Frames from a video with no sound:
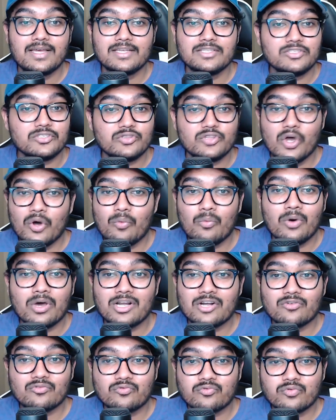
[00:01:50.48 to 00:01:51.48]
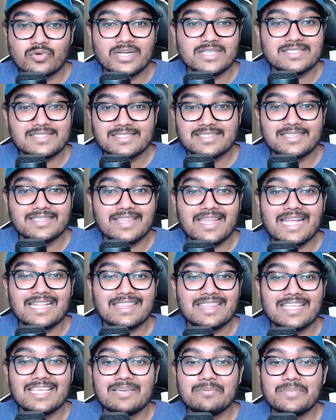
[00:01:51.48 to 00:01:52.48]
You don't want to risk that
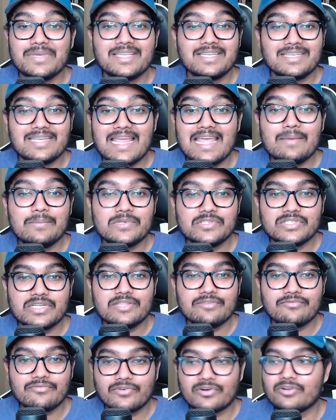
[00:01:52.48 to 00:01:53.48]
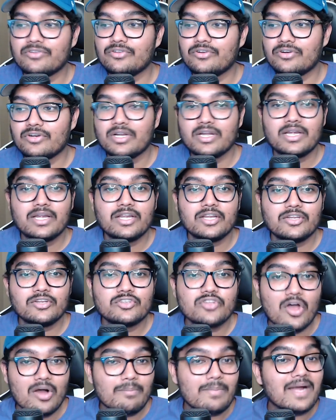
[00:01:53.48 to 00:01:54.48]
thing being damaged any further. You're
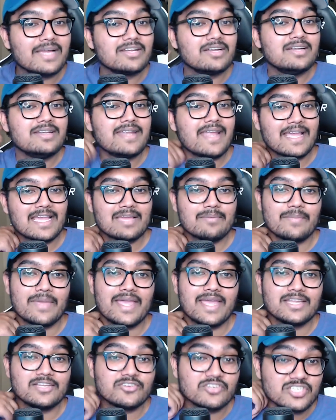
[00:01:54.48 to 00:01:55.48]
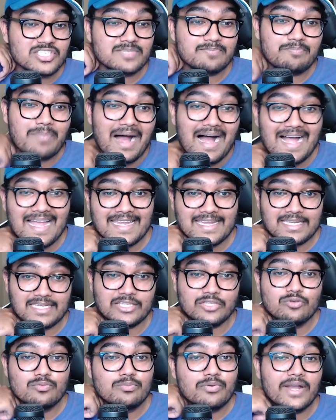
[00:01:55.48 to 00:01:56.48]
talking about your neck, man, your spine.
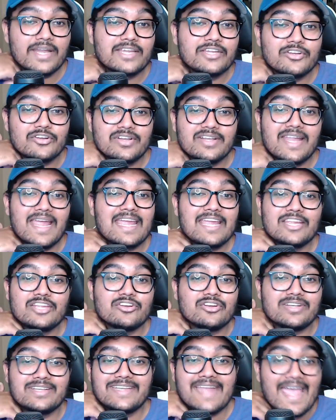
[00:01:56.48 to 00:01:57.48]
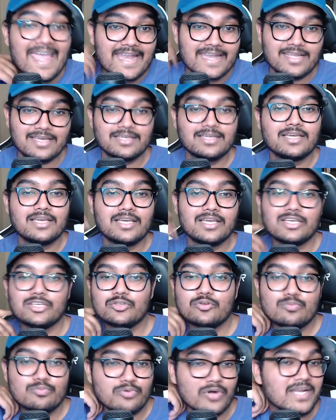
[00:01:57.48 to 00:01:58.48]
You break your neck, you're dead.
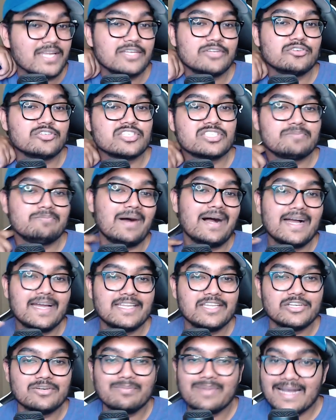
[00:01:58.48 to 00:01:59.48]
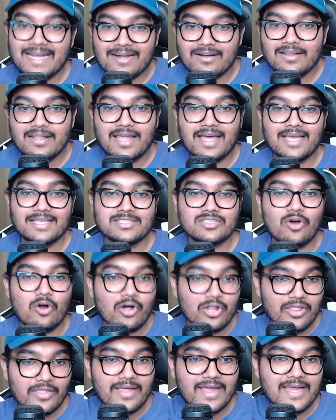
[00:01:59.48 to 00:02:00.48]
You break your spine, you're paralyzed.
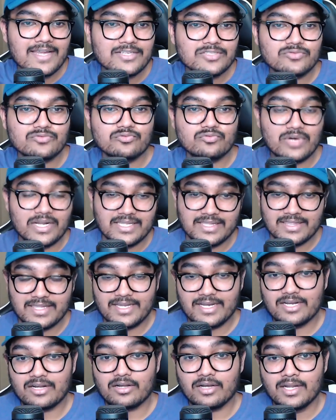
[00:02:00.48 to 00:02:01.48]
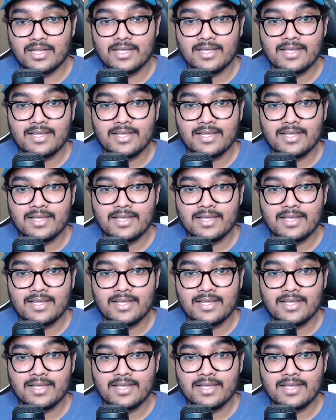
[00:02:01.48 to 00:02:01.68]
All of that is right there.